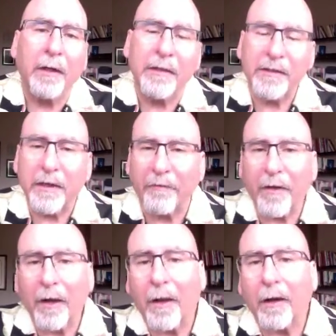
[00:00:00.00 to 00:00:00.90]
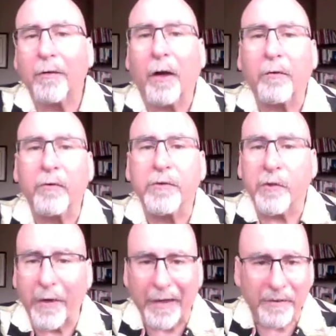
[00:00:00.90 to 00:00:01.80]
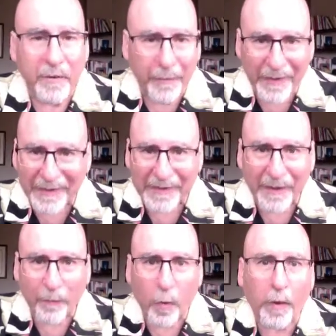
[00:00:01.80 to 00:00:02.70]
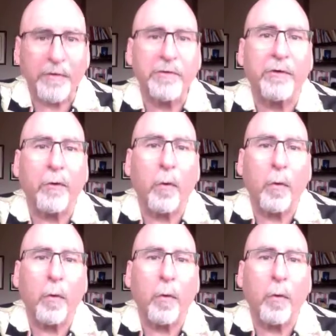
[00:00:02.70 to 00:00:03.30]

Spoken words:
Listen, I've got a lot of doctors that are asking me the same question,